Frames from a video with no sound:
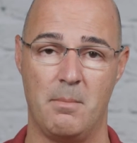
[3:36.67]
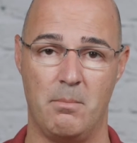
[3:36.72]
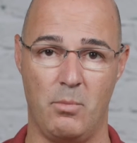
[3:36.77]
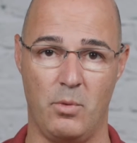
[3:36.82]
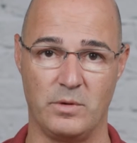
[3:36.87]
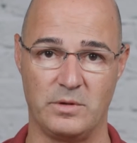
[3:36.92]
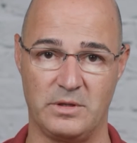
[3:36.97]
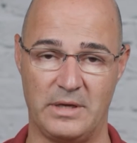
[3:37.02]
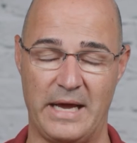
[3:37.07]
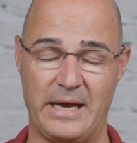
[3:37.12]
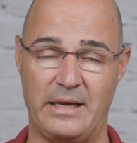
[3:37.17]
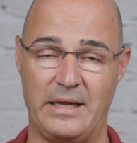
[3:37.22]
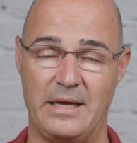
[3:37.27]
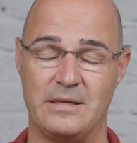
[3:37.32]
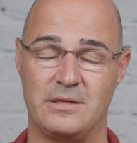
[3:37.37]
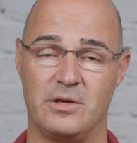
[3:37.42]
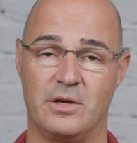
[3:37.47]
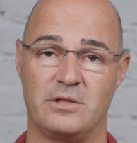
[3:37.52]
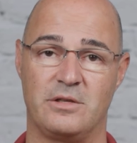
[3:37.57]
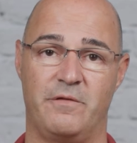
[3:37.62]
Most likely,
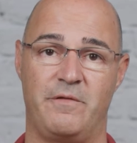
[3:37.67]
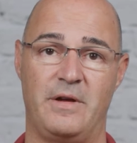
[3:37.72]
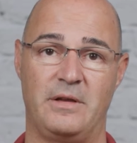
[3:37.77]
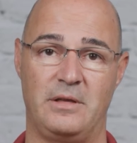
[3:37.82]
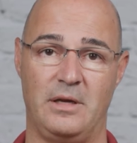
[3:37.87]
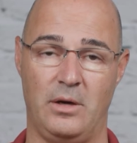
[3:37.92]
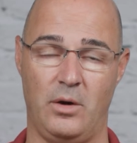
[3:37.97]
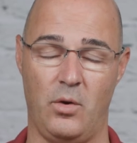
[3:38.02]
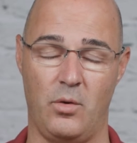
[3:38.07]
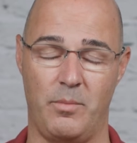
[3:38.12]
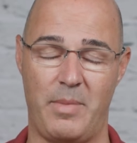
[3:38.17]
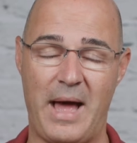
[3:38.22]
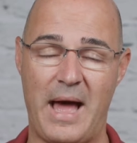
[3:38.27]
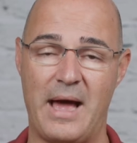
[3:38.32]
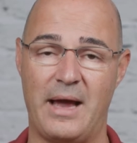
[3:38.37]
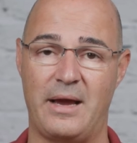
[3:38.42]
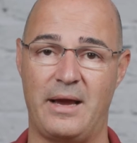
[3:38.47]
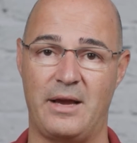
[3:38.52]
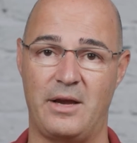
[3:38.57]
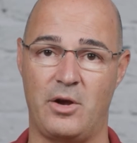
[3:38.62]
it starts affecting low
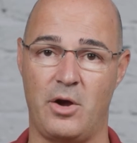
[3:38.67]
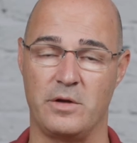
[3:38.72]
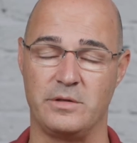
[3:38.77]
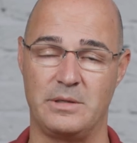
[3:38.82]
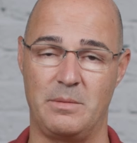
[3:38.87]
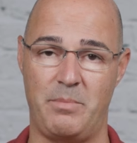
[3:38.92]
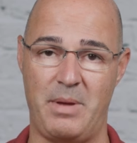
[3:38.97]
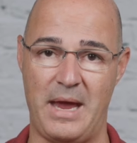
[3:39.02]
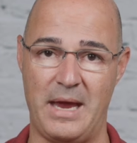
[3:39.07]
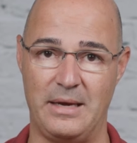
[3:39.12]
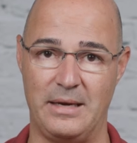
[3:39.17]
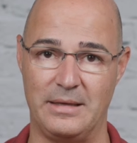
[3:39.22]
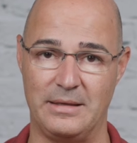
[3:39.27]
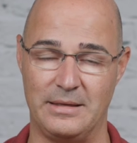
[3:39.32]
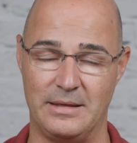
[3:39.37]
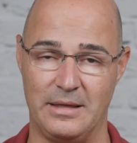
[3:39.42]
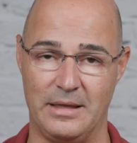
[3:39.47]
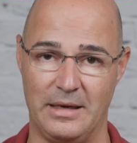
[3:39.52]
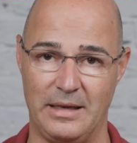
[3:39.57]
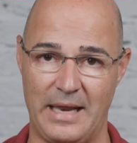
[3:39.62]
back, causing pain
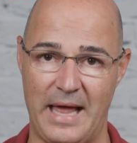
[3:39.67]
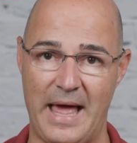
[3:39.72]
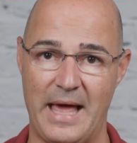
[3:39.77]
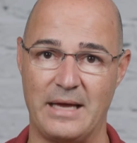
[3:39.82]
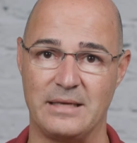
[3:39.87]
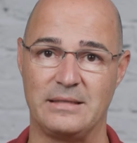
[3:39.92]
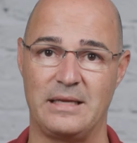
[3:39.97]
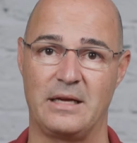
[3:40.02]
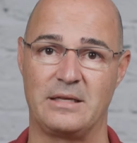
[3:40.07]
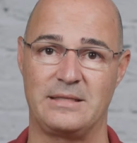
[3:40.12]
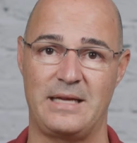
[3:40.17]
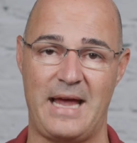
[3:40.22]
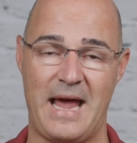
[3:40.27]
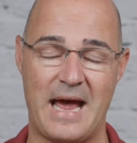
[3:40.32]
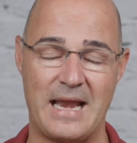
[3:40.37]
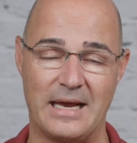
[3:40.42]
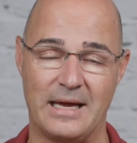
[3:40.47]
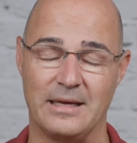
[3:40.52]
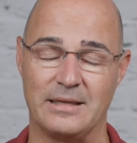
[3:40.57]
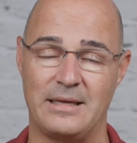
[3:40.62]
into the legs like
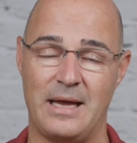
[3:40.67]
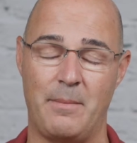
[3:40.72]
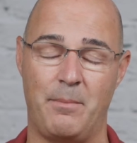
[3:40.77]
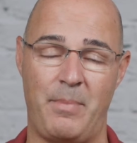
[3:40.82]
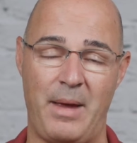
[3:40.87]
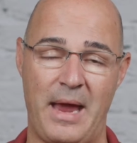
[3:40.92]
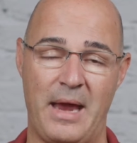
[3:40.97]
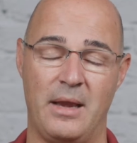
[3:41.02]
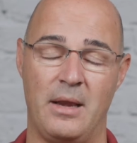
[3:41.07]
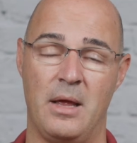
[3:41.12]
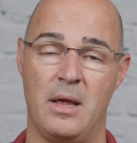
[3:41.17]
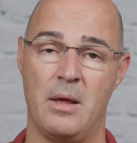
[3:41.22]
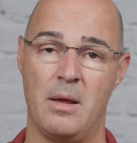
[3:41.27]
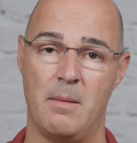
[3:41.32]
sciatica, type pain,